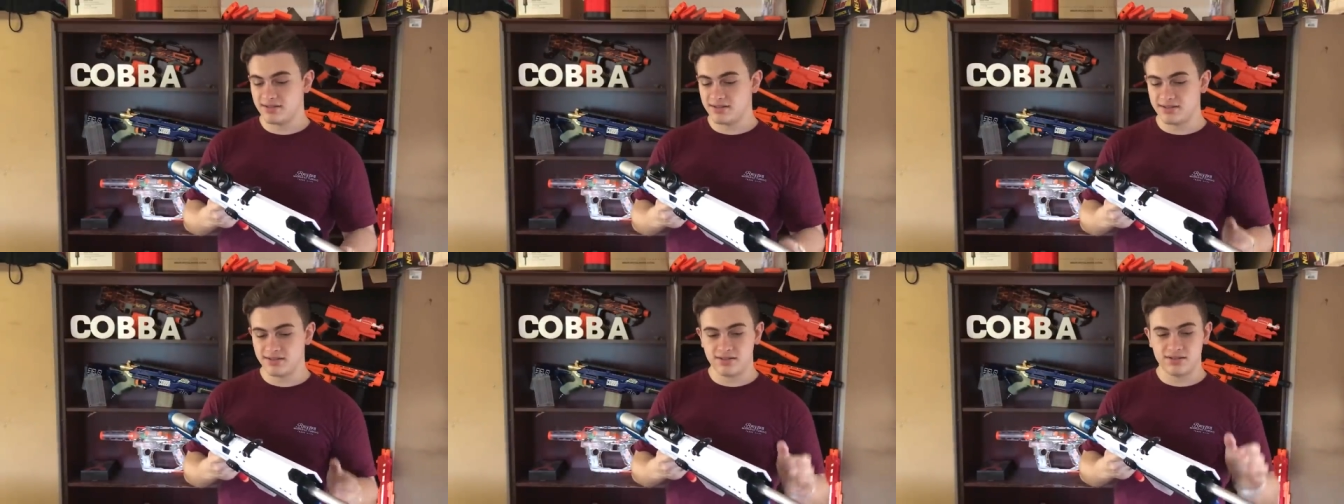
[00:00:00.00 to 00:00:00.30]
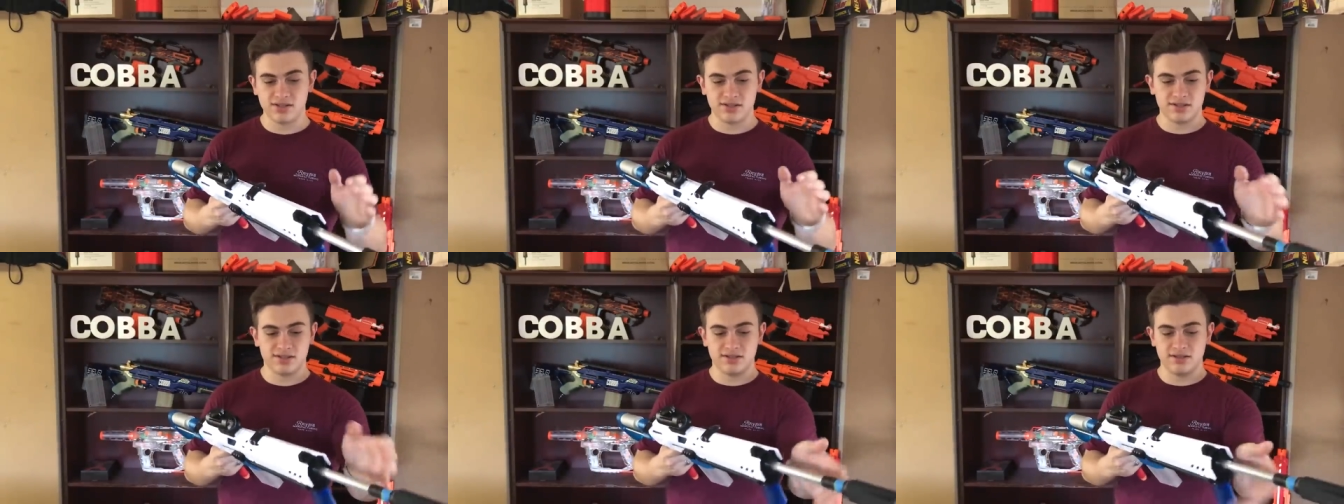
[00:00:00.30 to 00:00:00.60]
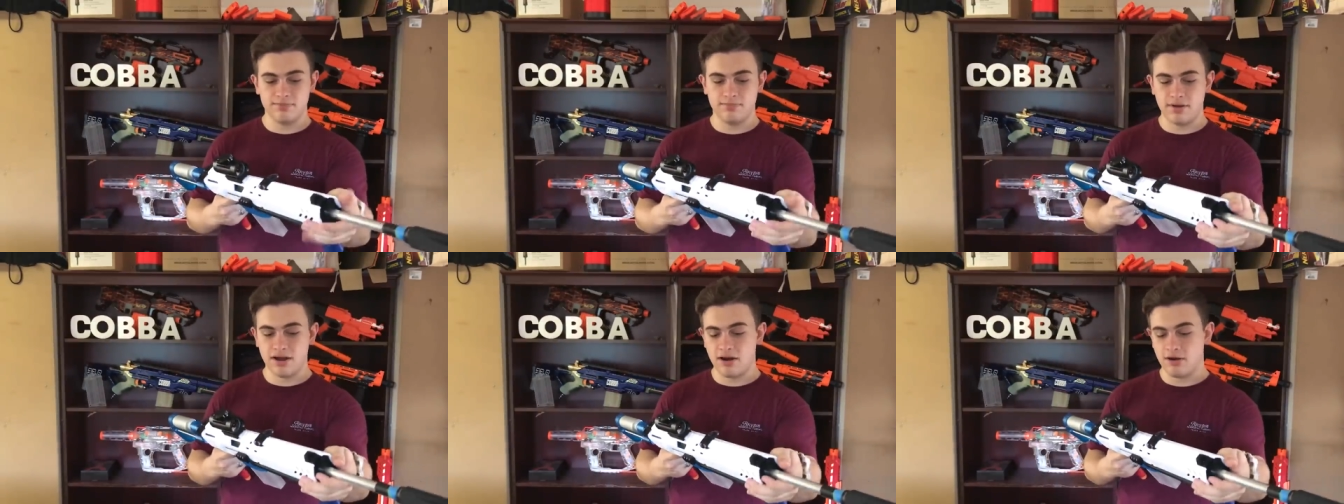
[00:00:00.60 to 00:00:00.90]
It's just
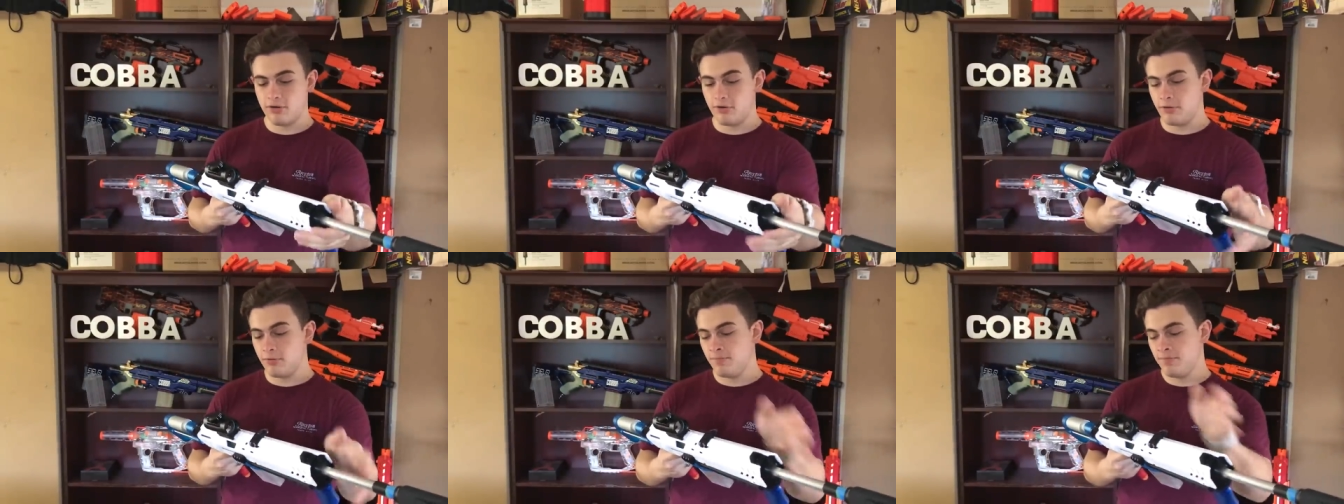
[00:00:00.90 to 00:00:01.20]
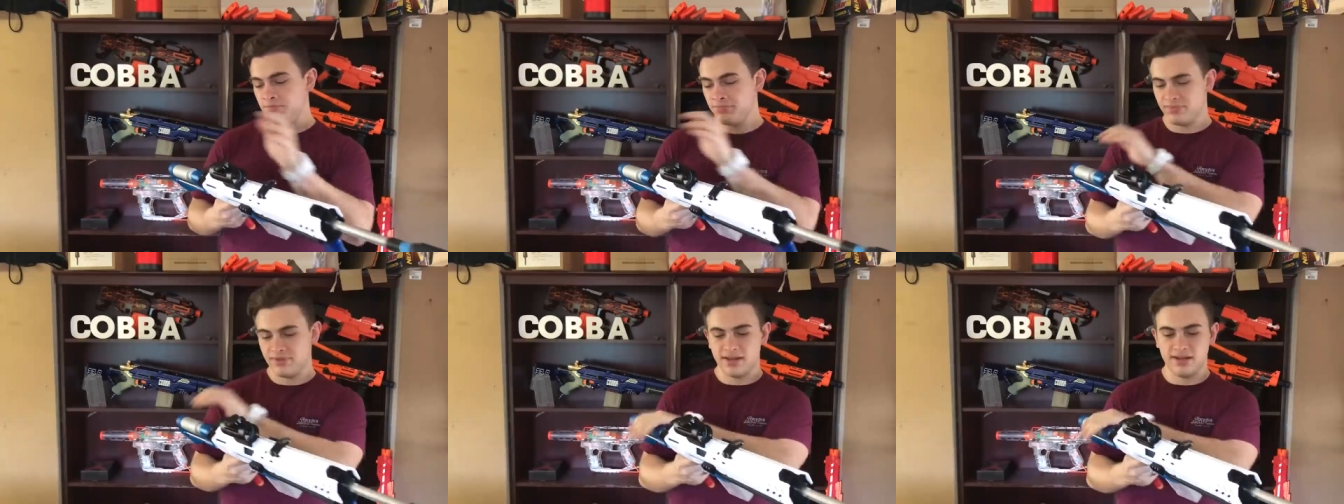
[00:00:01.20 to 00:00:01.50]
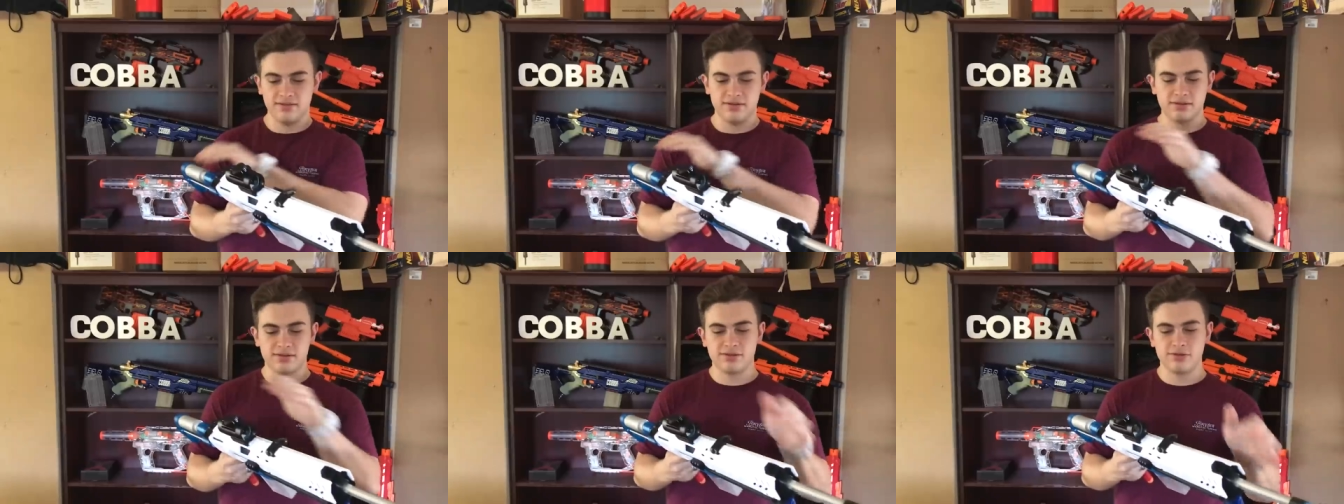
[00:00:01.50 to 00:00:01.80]
the barrel
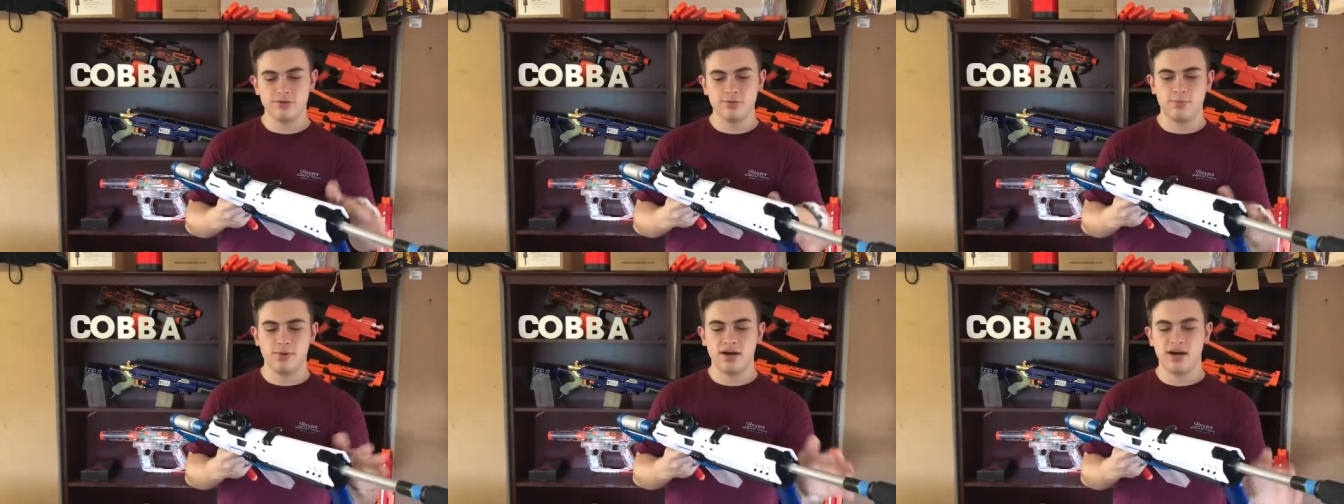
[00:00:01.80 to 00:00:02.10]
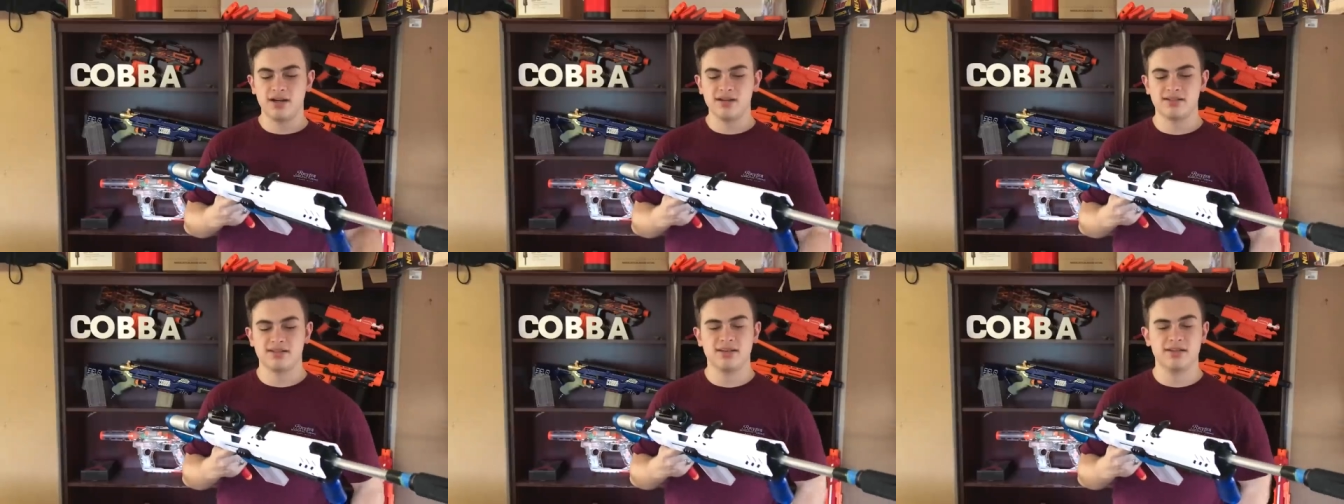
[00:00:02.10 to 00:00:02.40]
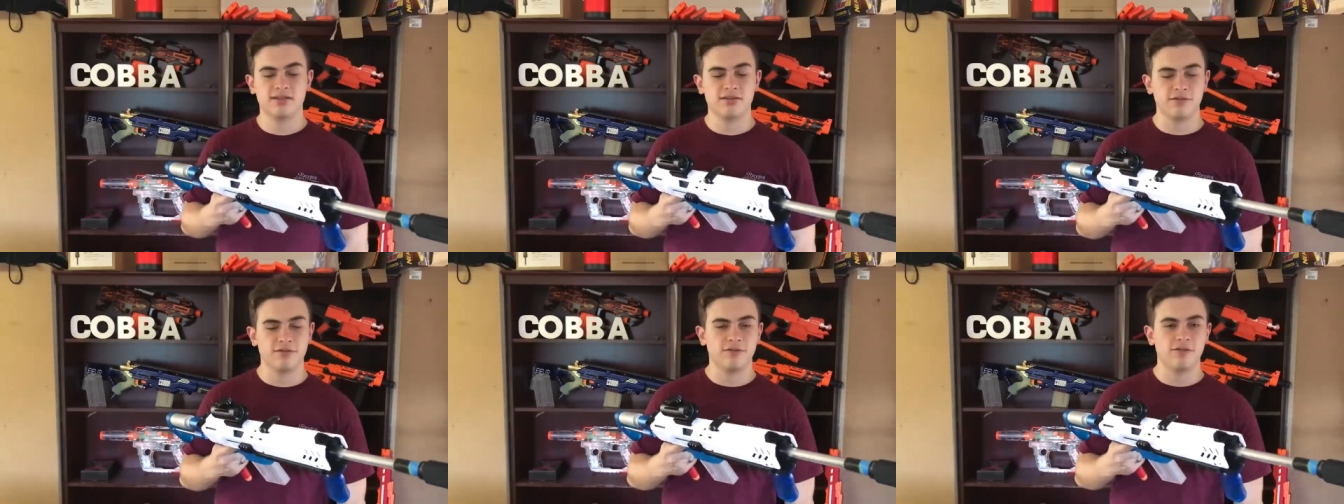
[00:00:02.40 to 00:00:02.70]
and the two parts
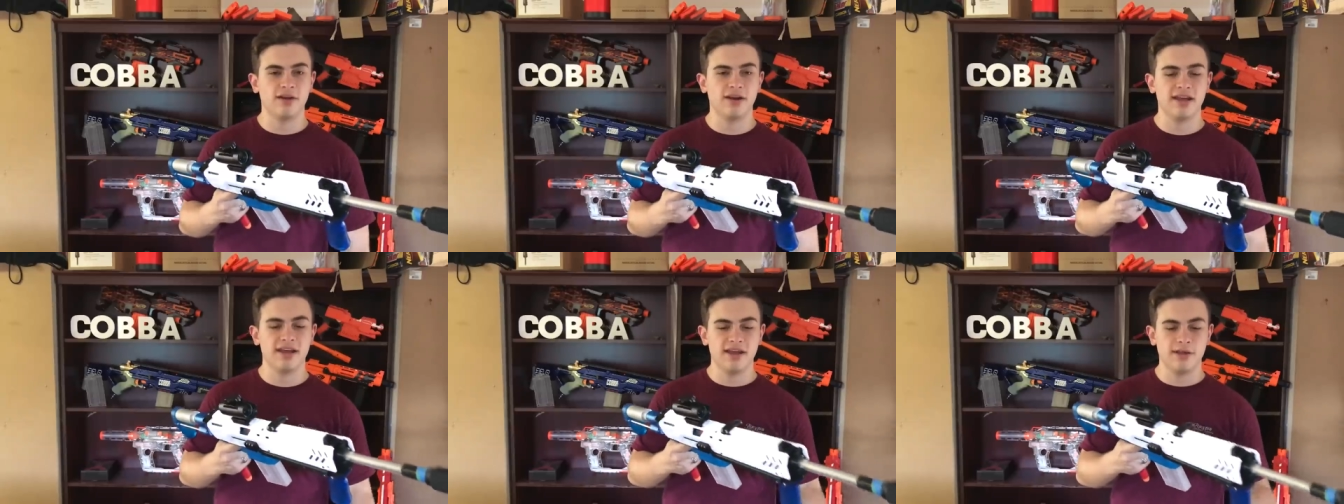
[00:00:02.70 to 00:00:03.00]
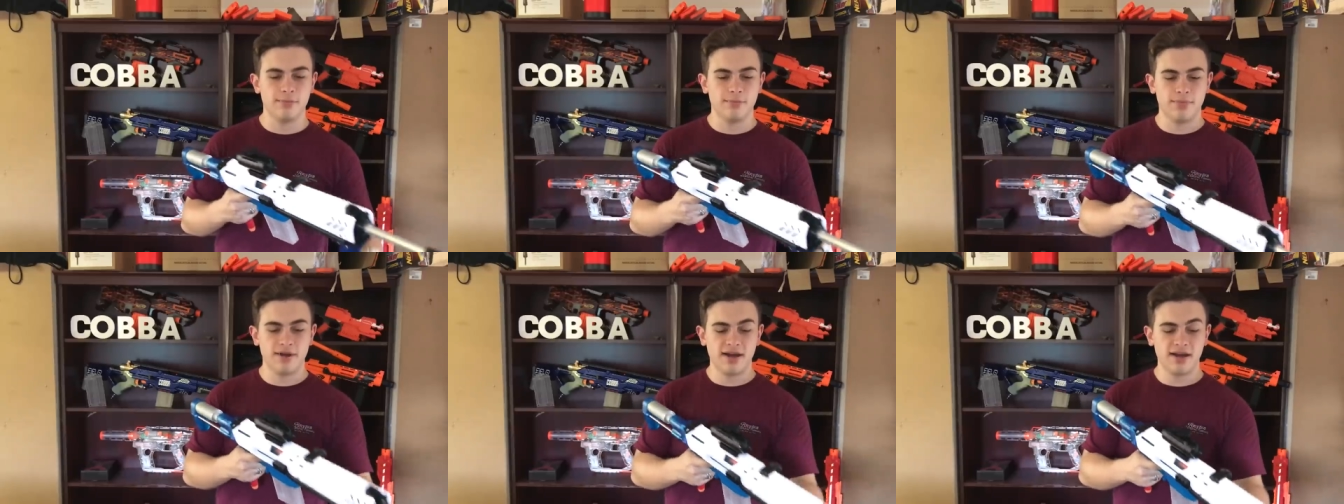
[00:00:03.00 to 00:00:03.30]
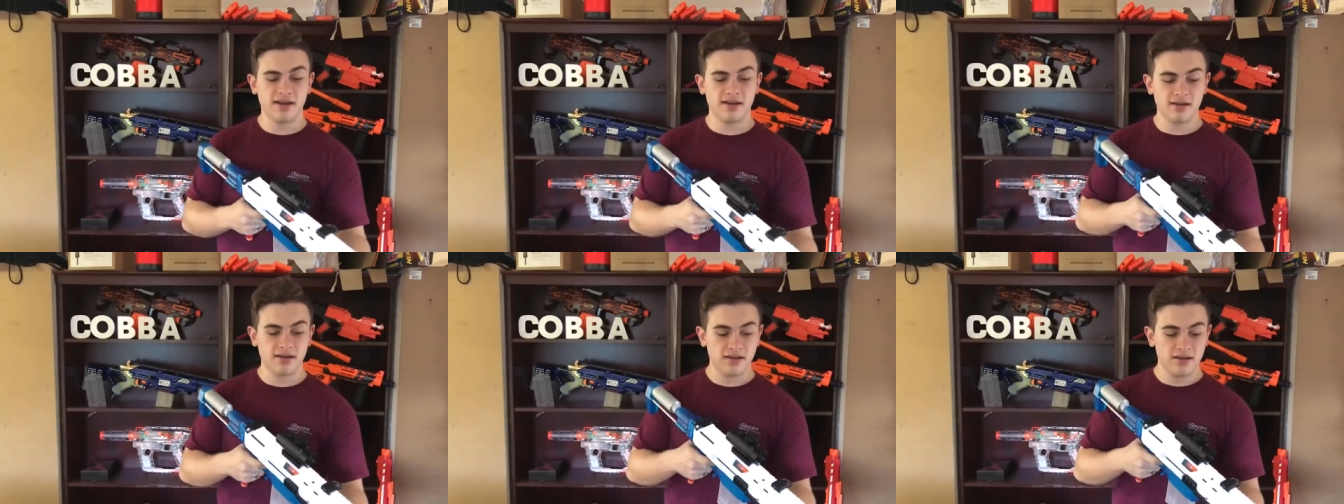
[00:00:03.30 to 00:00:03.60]
at the front and
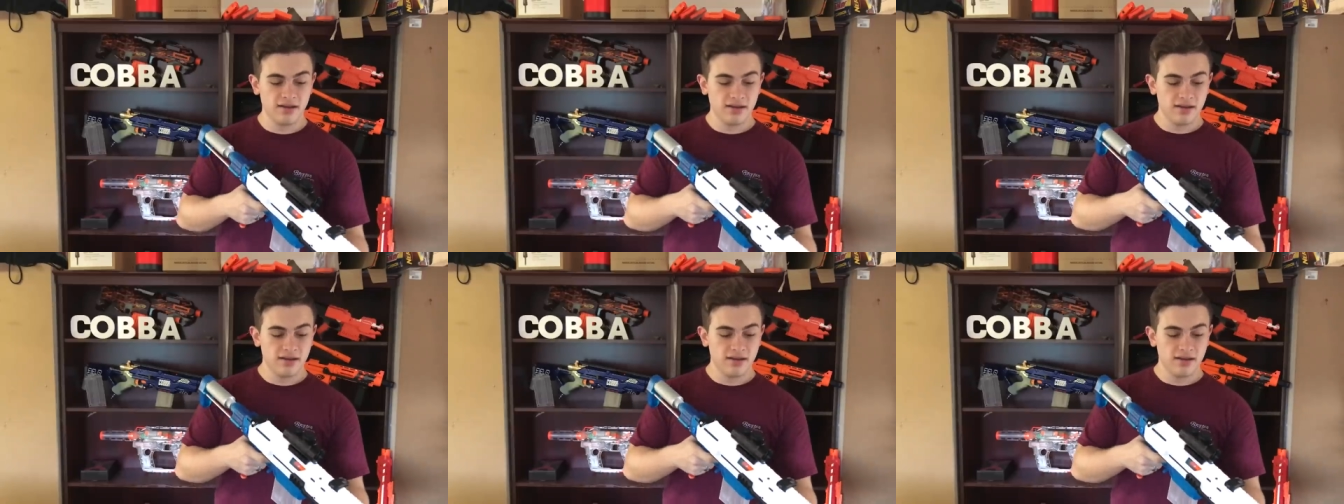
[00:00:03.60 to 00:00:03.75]
back.